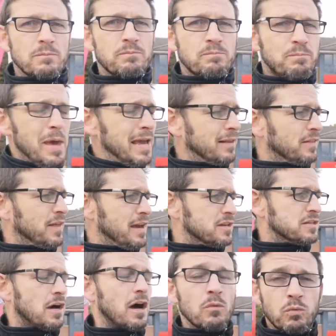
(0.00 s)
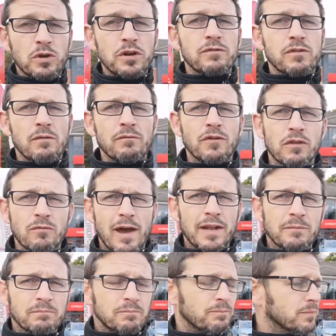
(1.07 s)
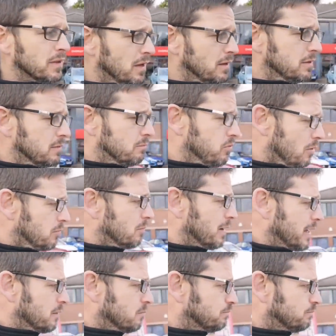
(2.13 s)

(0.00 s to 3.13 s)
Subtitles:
picked this, I would have gone for the red, probably.